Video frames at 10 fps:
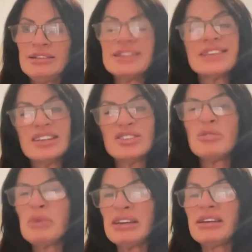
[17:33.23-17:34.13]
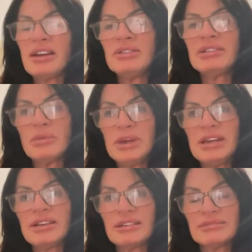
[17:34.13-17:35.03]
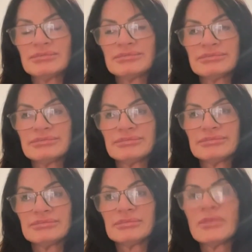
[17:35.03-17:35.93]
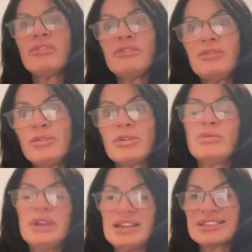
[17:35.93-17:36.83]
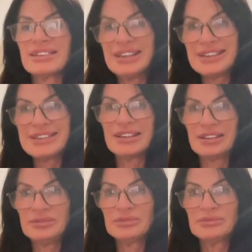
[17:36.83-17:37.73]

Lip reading: they said, you'll in and out in a week. 4 weeks later.